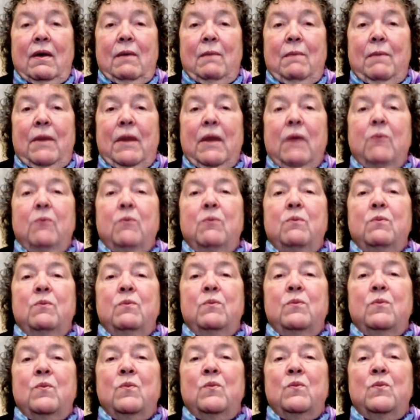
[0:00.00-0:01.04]
But I
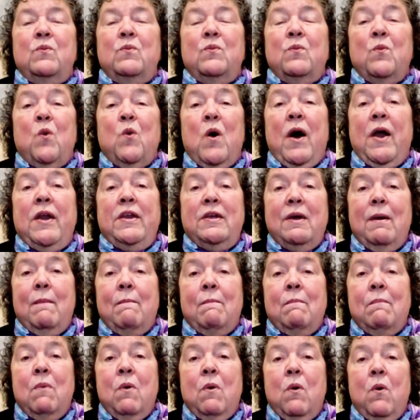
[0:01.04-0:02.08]
want
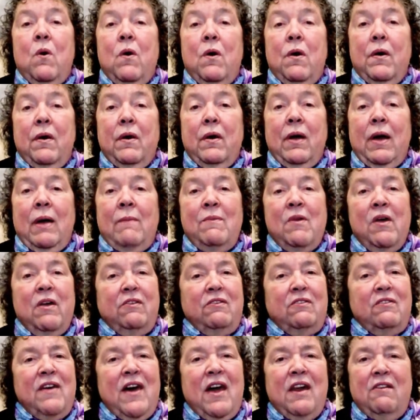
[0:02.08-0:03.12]
more. I'm not
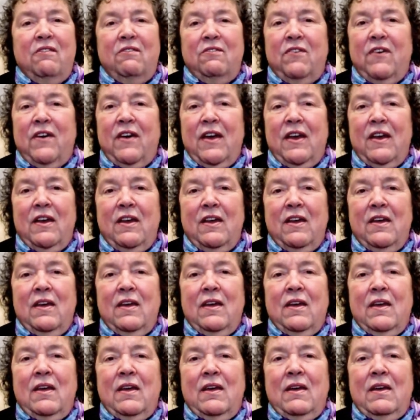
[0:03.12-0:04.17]
satisfied.
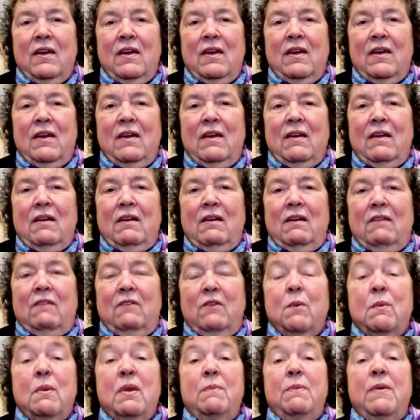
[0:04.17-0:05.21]

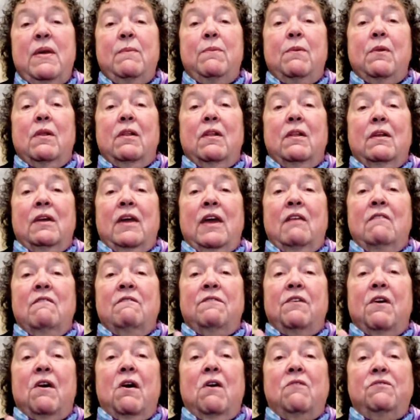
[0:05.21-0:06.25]
So many people get
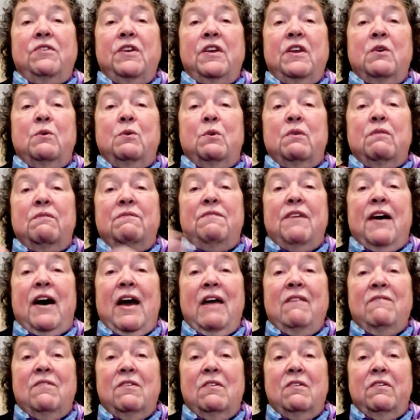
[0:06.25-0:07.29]
involved in a
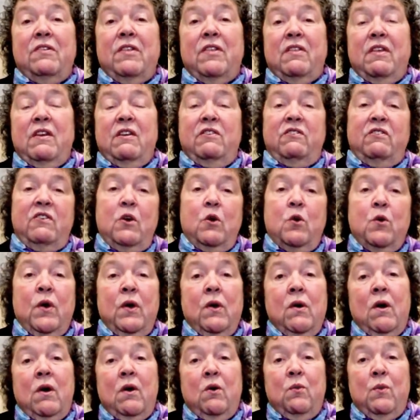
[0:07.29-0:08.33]
revival that they see
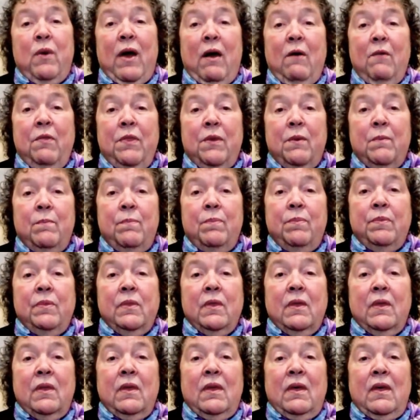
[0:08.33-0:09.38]
going on around them,
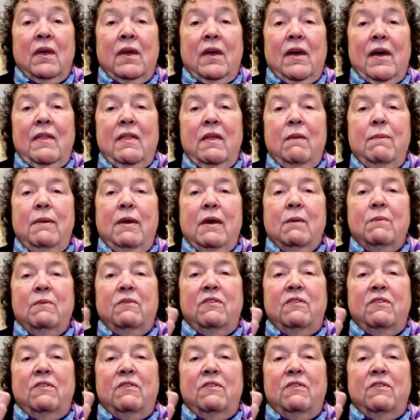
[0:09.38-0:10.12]
and they become